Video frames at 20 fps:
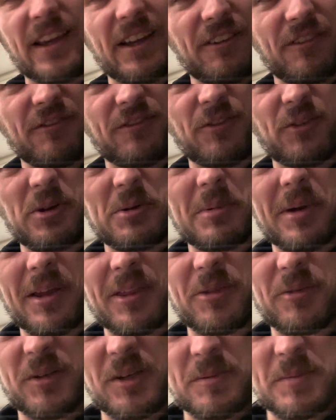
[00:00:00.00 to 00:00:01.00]
a
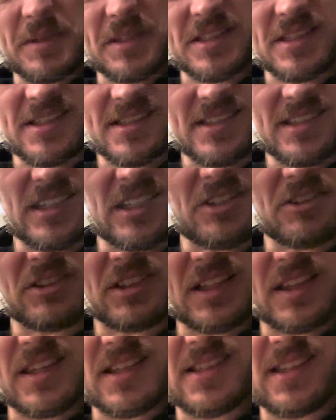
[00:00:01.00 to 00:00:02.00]
3x3, I mean, this is
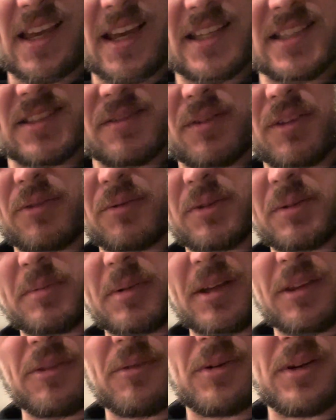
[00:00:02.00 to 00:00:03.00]
literally the size of a
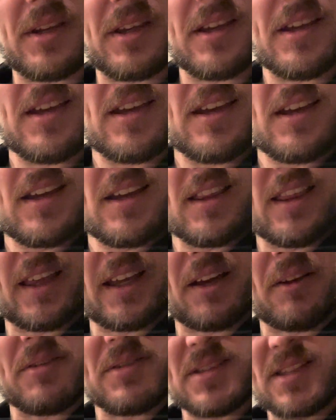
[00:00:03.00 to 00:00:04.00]
3x3. Like
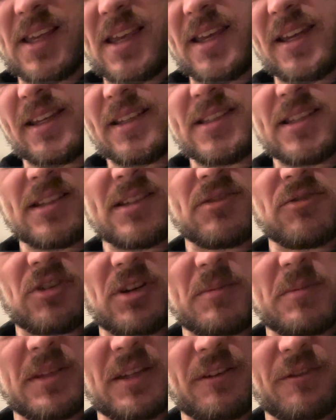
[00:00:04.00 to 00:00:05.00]
I was saying, it's
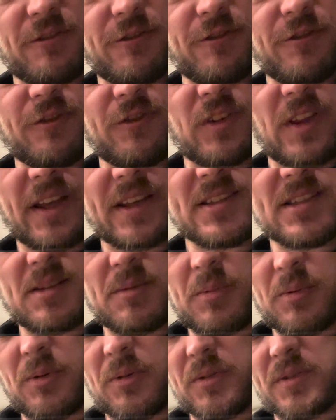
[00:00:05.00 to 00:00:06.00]
extremely
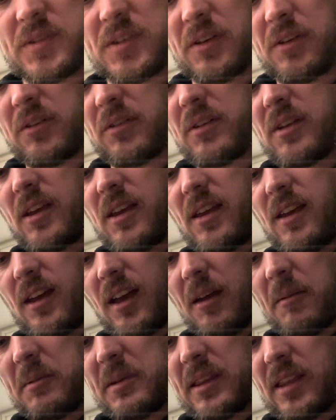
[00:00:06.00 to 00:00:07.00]
flexible. So,
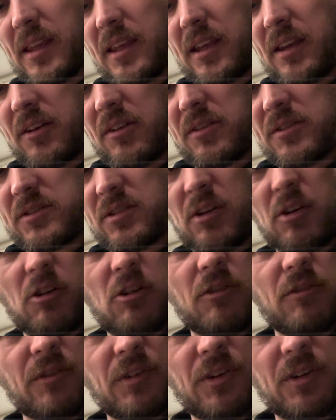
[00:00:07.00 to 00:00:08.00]
I mean, like here's
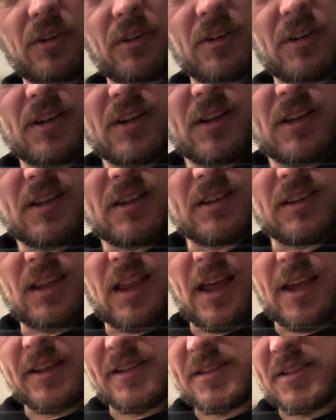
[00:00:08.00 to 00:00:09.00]
over
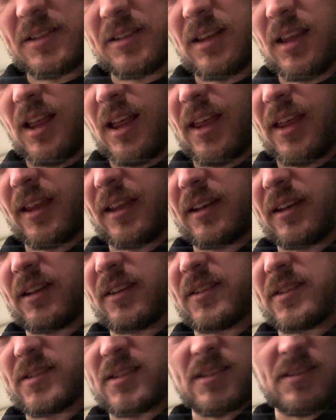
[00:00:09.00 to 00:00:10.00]
line to line.
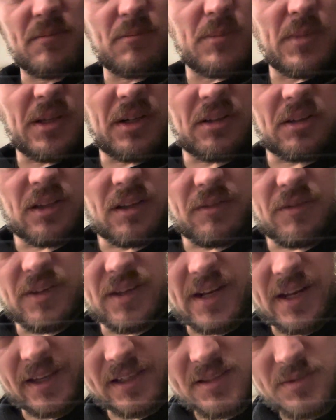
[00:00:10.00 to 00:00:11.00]
This is middle of the
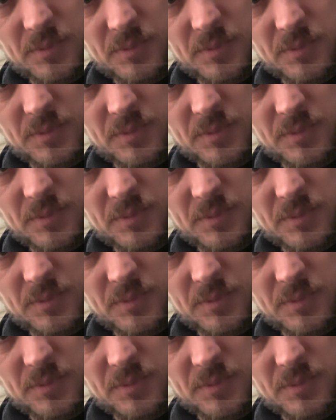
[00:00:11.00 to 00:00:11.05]
next